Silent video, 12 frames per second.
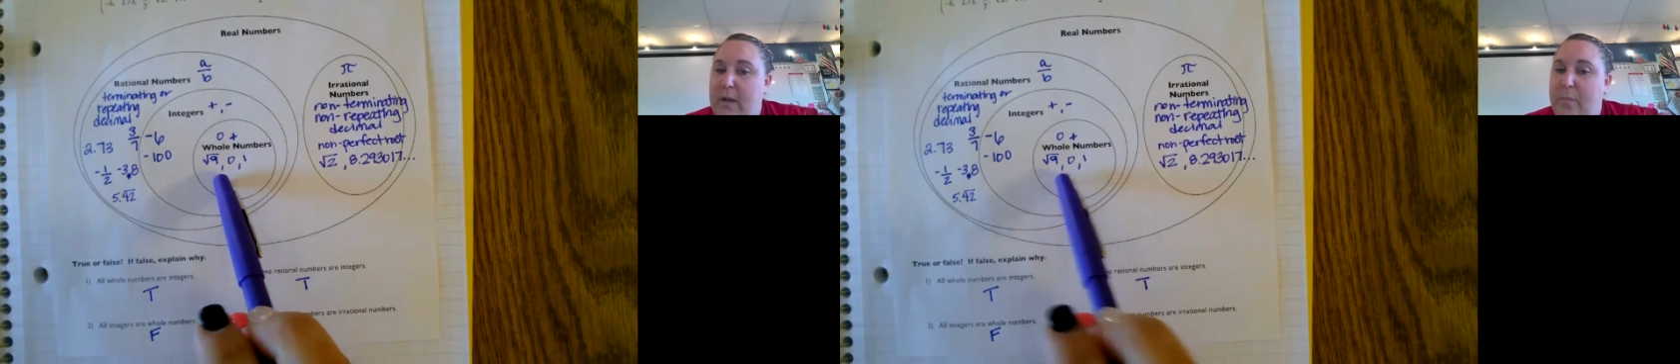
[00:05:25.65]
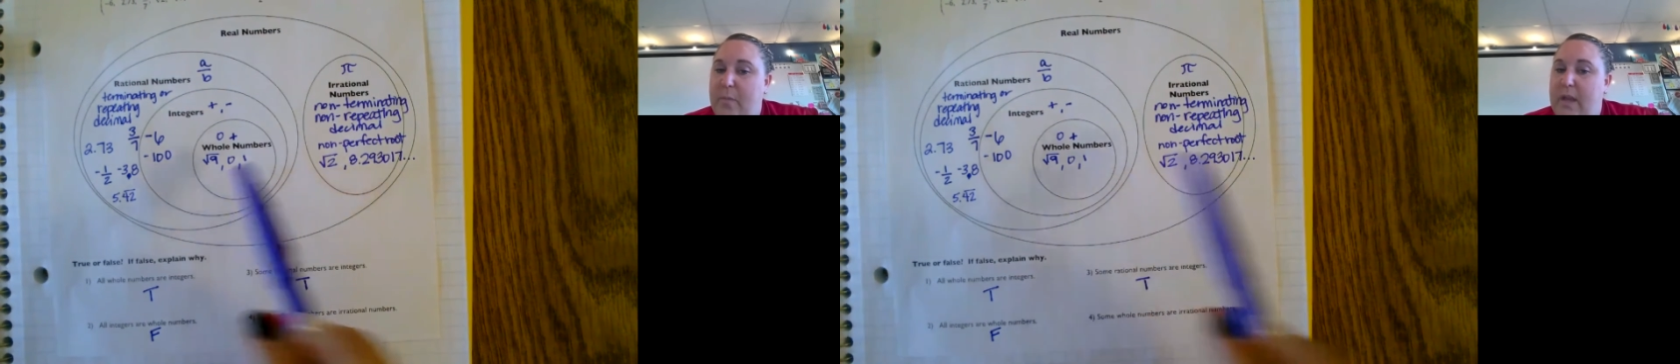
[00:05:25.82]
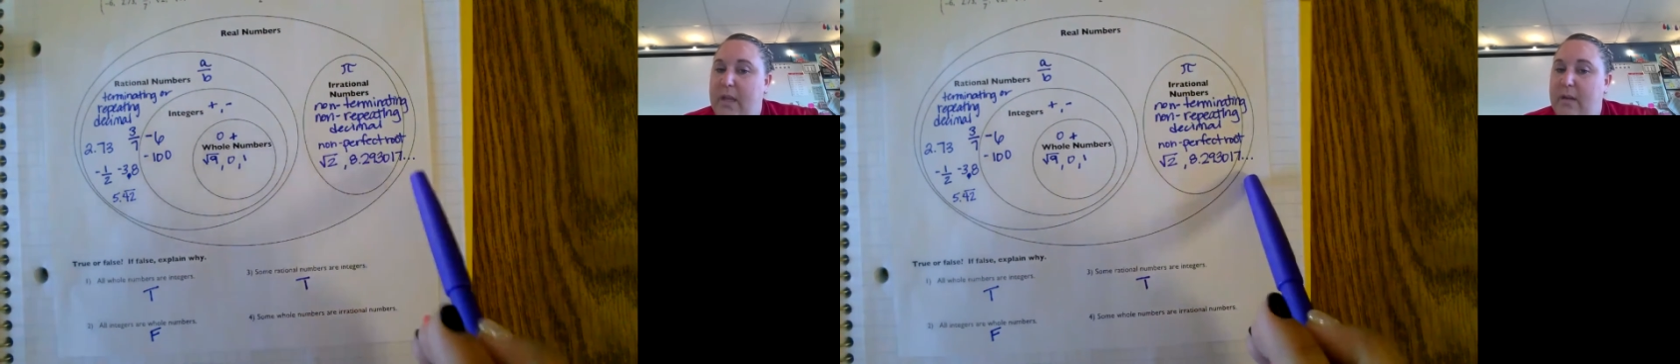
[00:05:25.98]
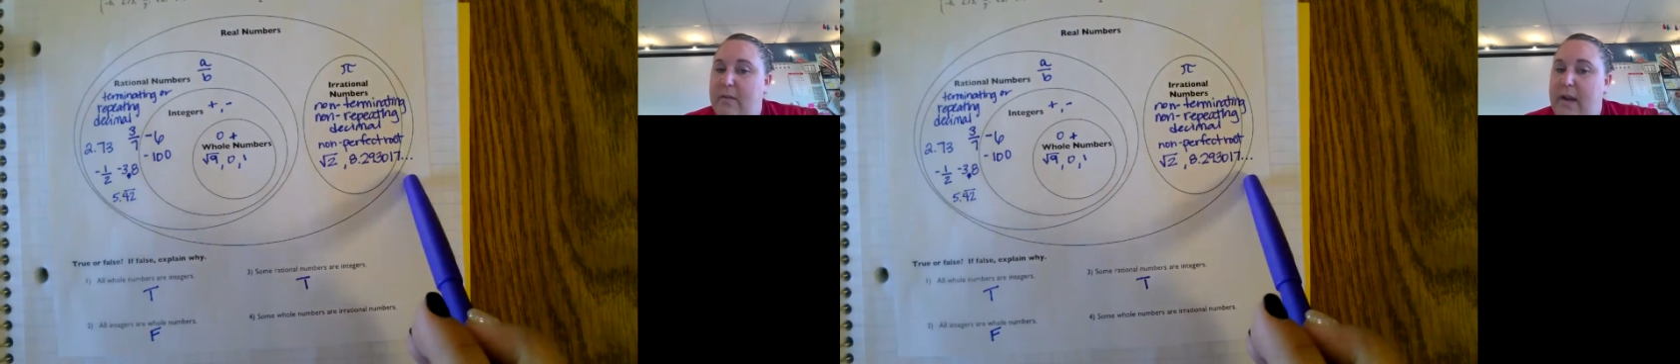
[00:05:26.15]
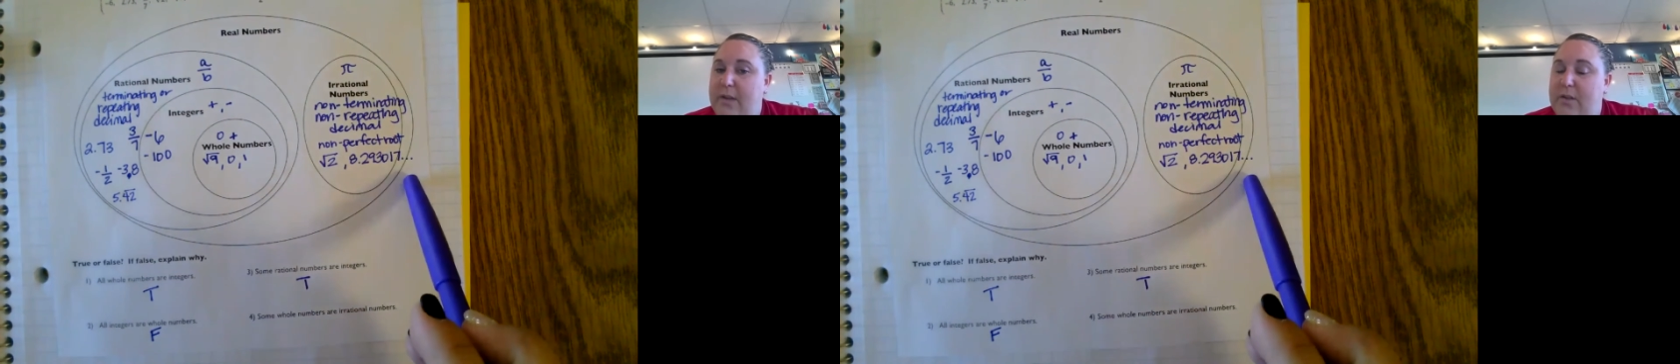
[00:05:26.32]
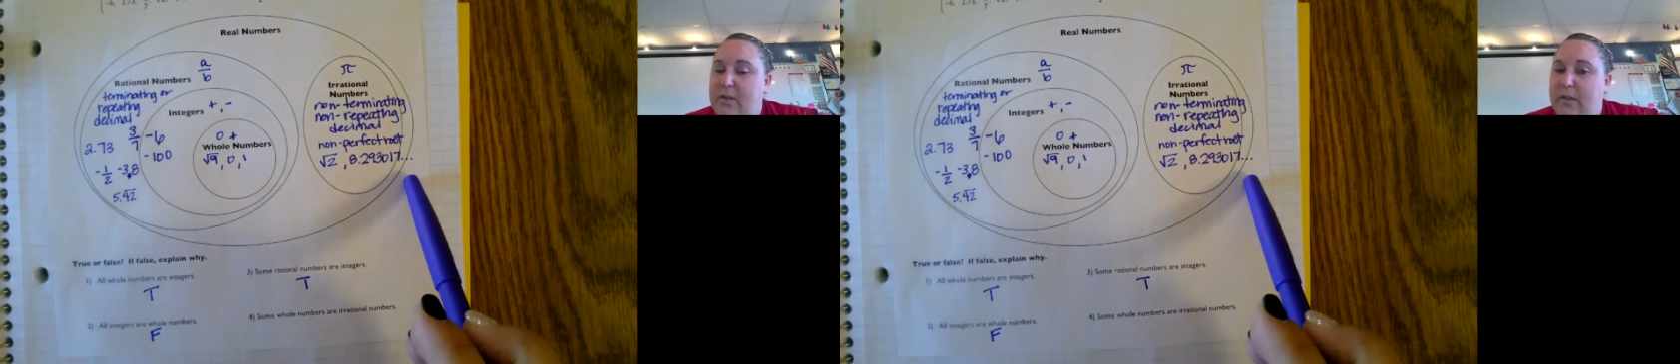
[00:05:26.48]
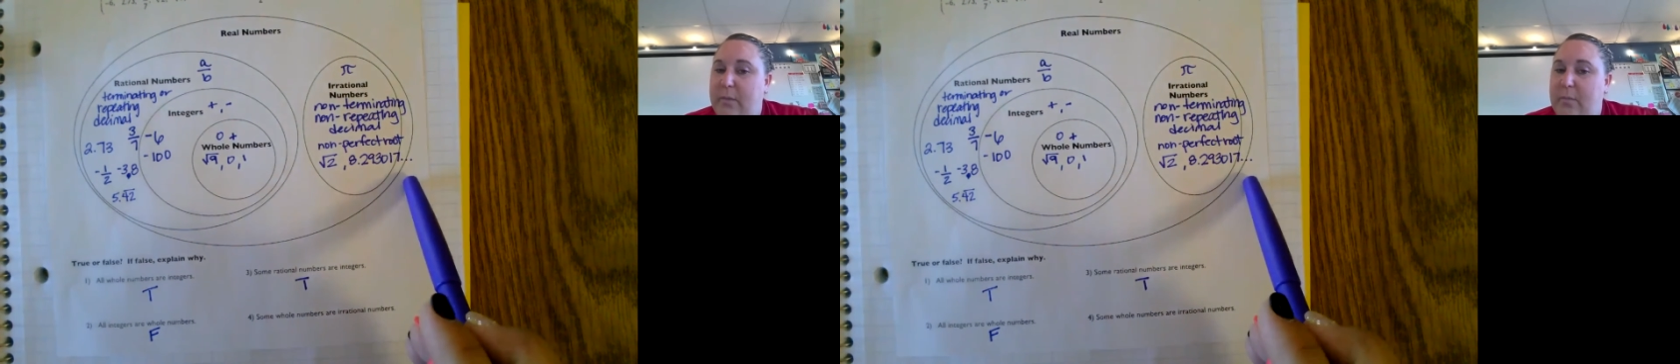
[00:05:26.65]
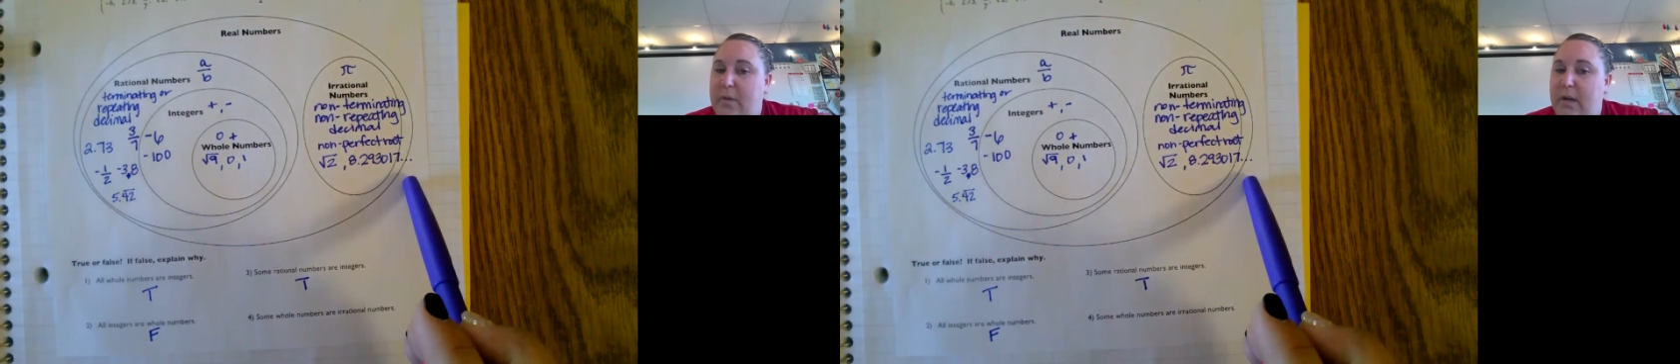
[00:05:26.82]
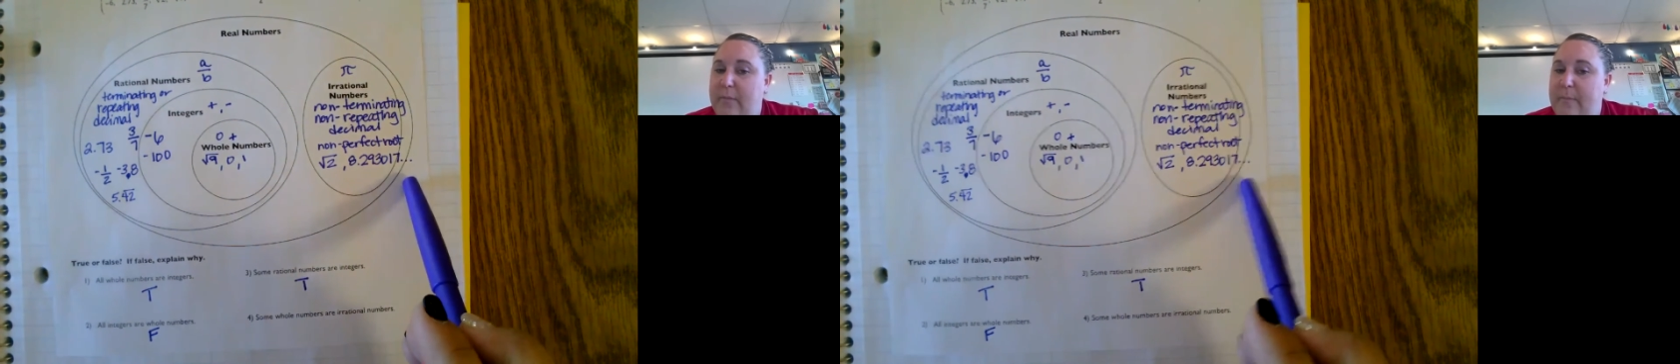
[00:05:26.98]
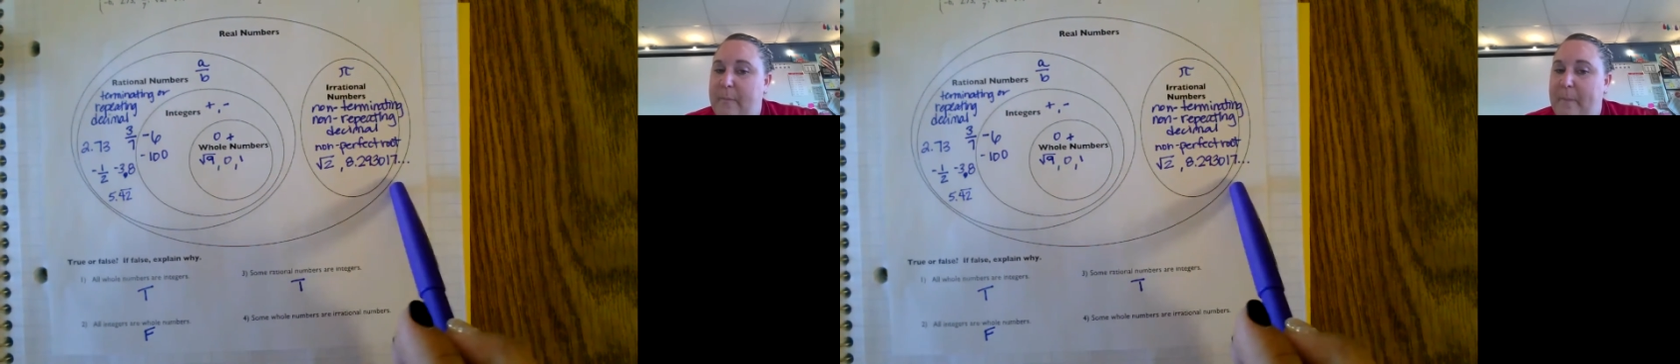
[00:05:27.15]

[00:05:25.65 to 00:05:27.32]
up being an irrational number?